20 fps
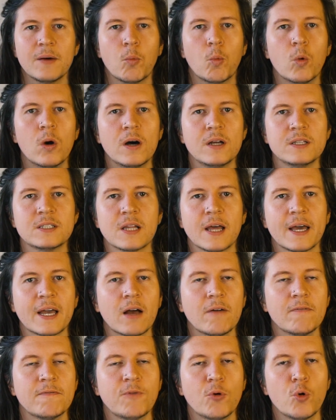words like
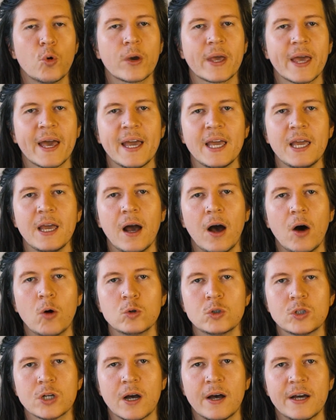4K,
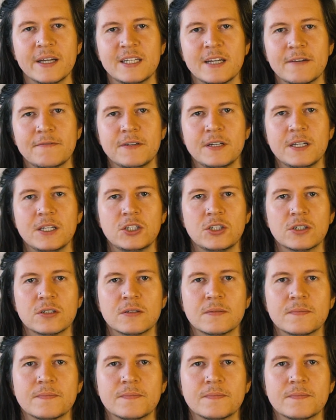ultra high definition.